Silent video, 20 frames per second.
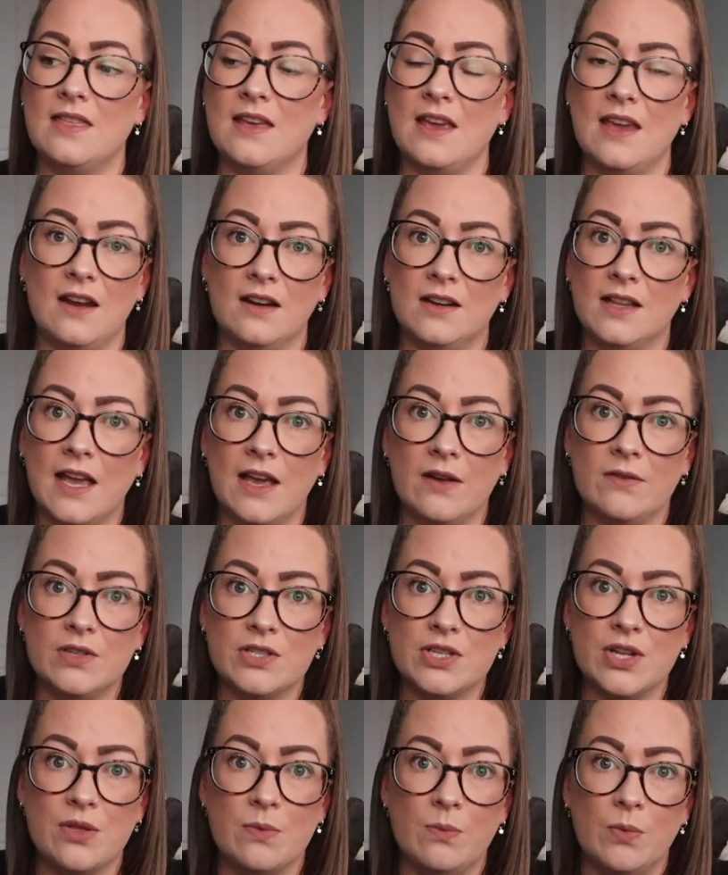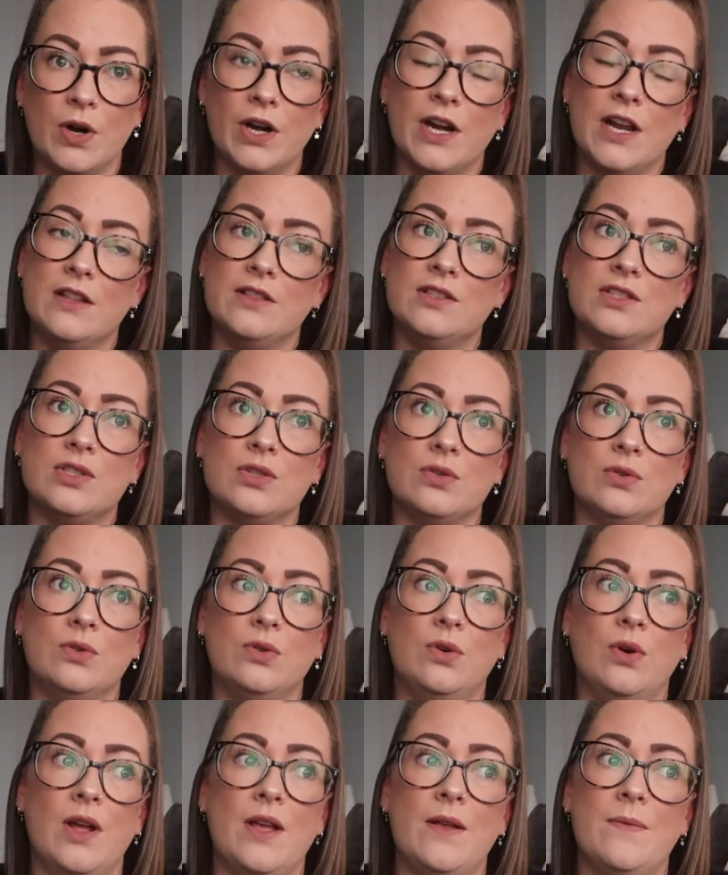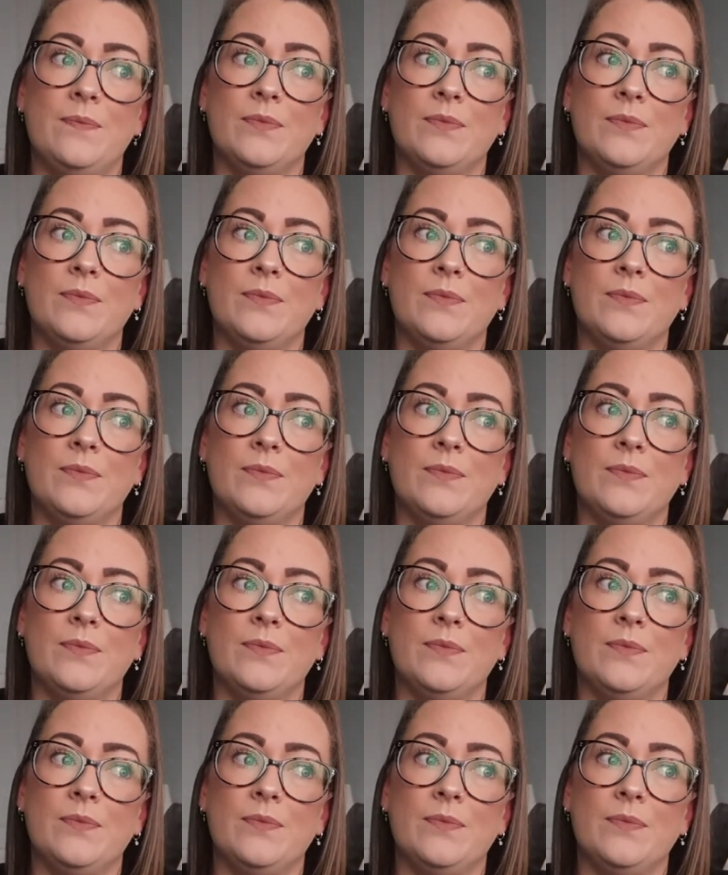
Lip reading: the early hours of the morning, so